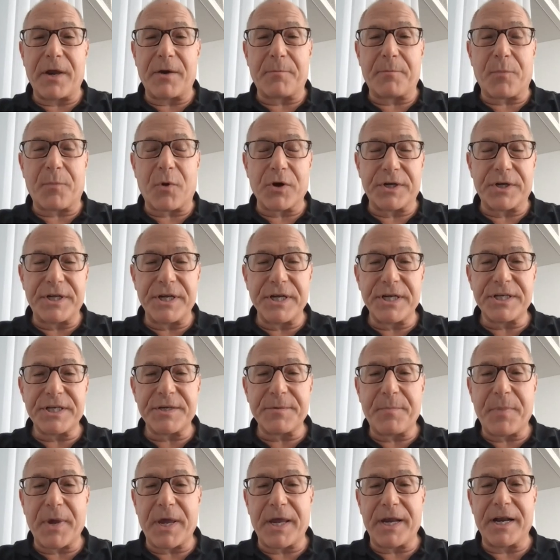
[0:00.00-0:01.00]
and
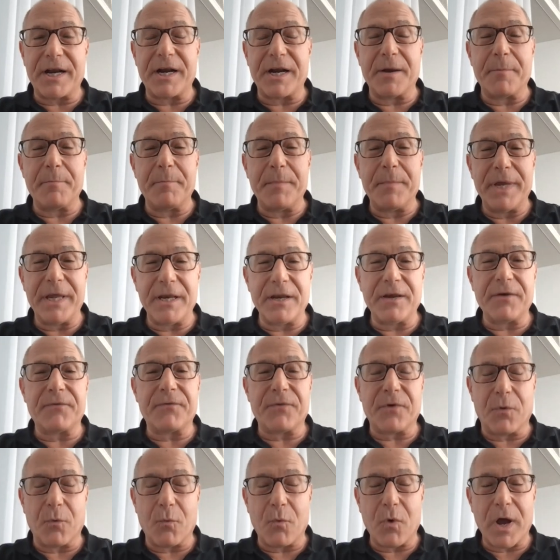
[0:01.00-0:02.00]
participate in a
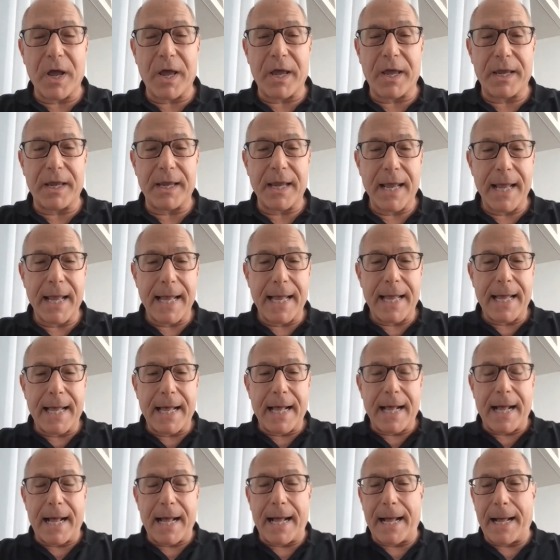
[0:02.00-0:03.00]
meaningful way
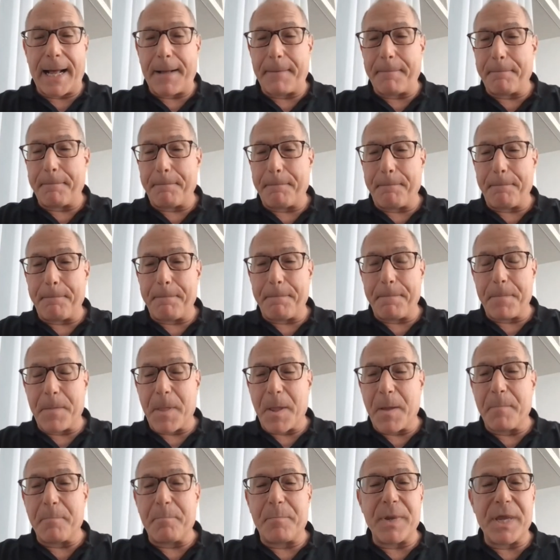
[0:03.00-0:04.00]
um,
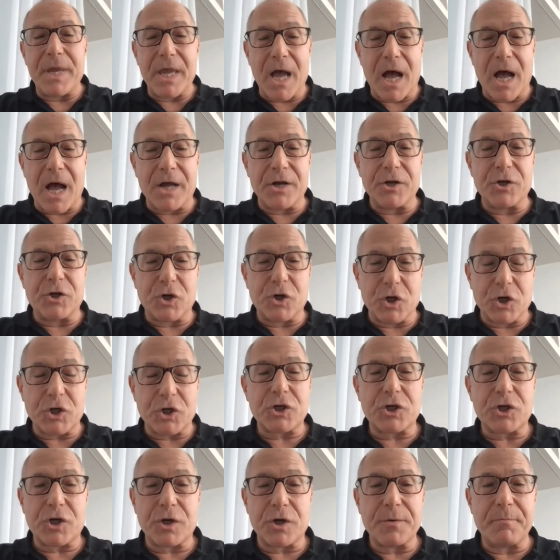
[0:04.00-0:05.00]
beyond
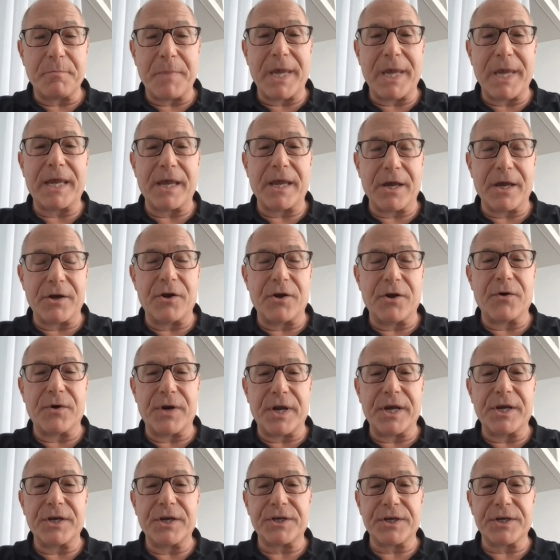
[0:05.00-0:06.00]
just making a
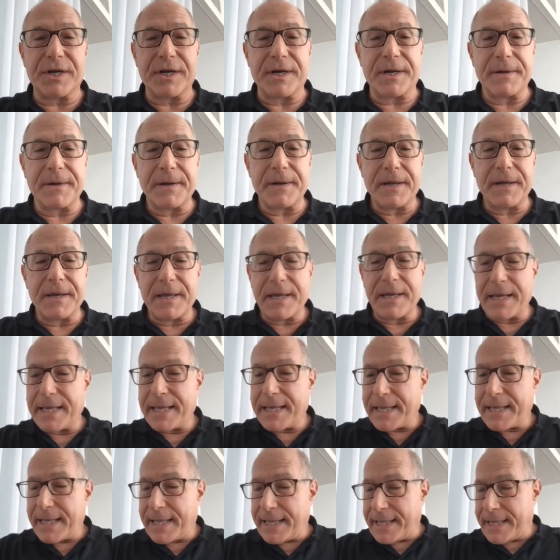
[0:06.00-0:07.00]
donation.
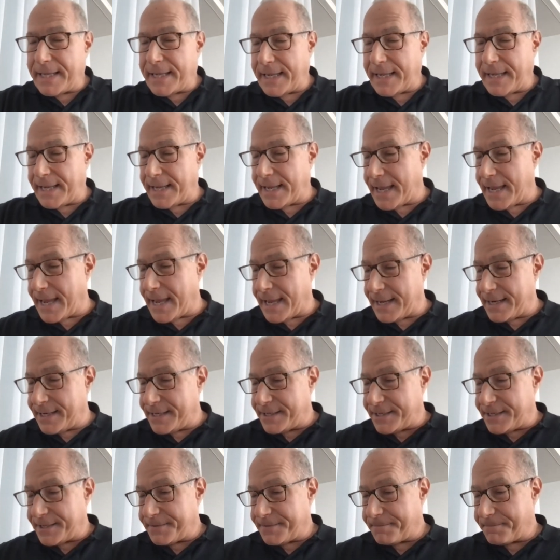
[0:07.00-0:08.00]

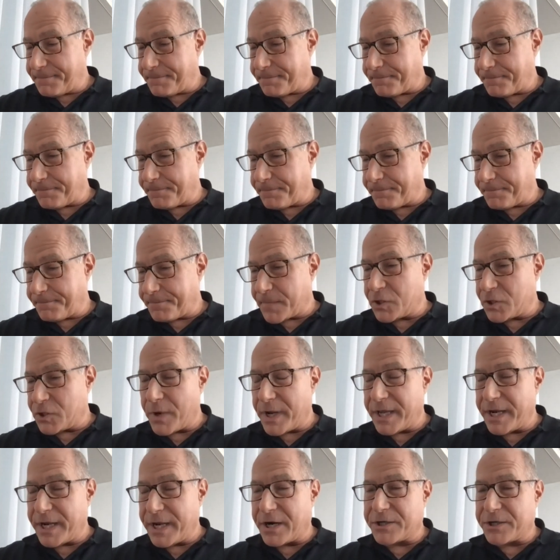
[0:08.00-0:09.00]
And
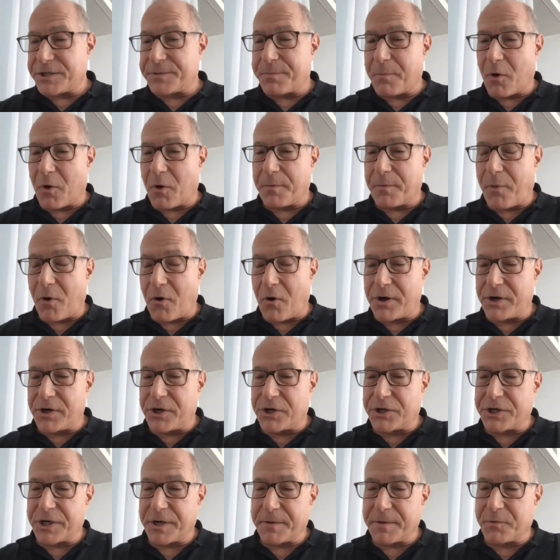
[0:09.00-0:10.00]
so in our smart
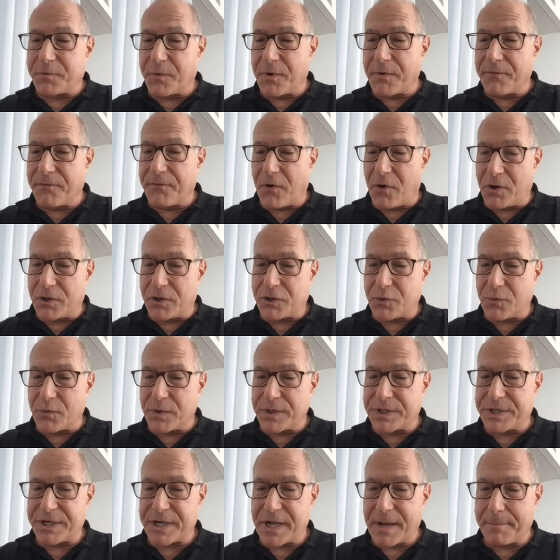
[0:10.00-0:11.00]
partnerships, we've
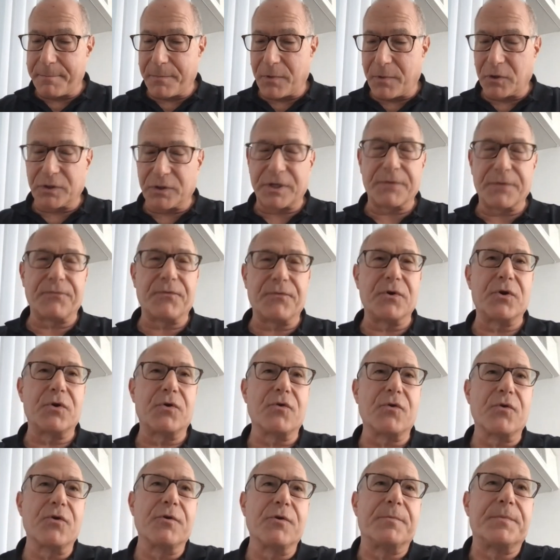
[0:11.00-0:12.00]
also assembled
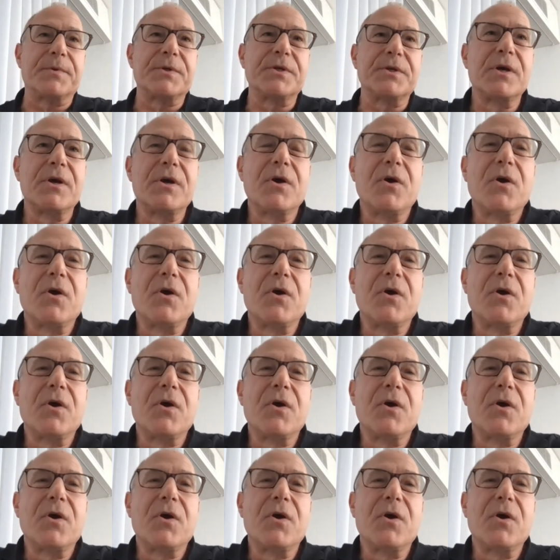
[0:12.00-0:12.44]
different groups.